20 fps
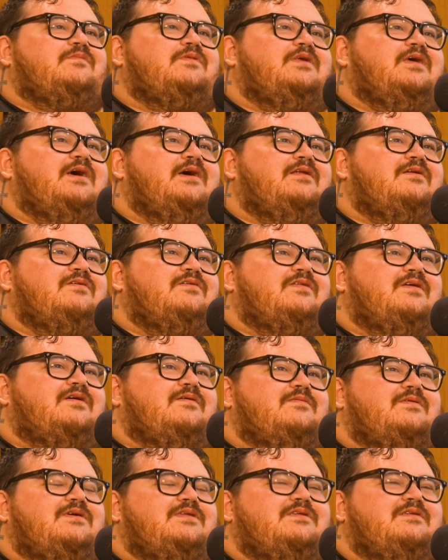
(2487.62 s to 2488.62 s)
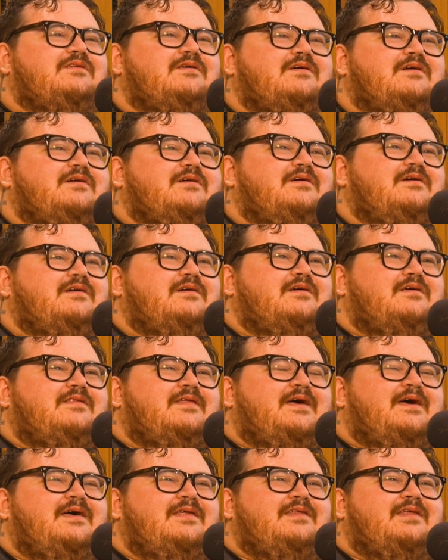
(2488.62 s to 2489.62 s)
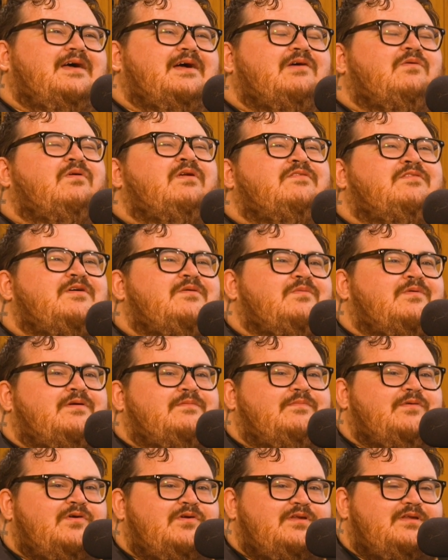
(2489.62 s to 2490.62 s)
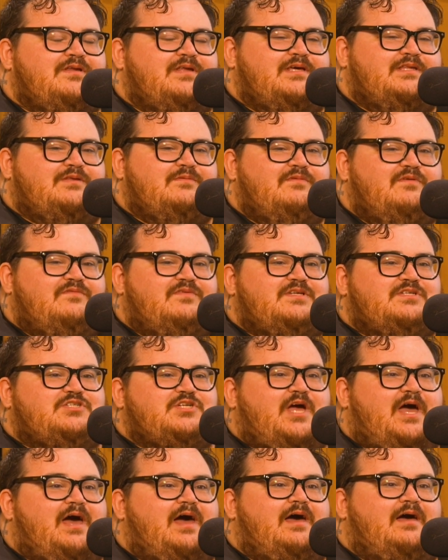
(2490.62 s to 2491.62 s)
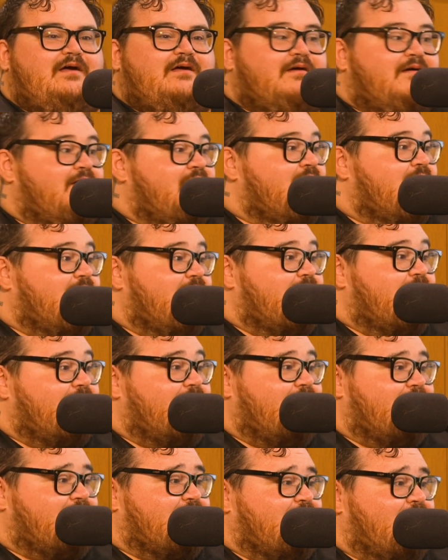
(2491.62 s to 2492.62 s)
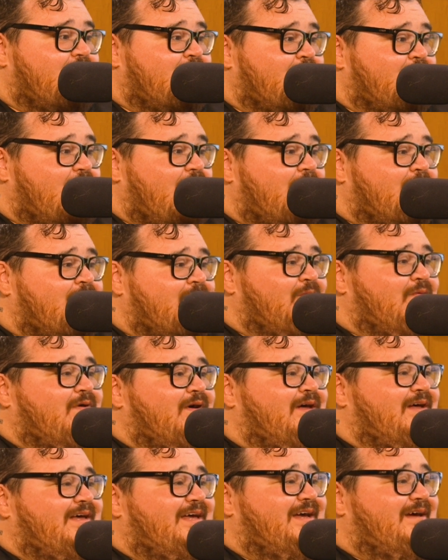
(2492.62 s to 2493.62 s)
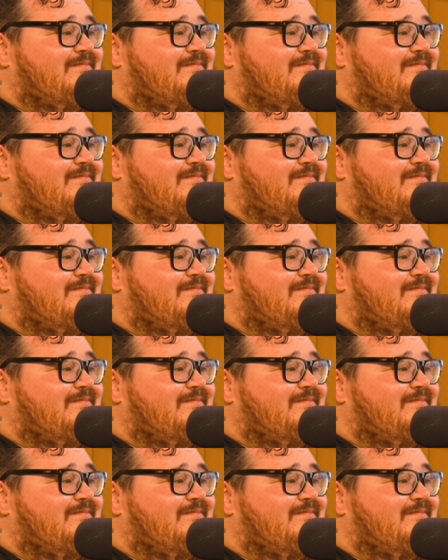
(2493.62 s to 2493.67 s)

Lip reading: Yeah, no, I mean that like, what if they rebooted like the movie Jack, like the Robin Williams?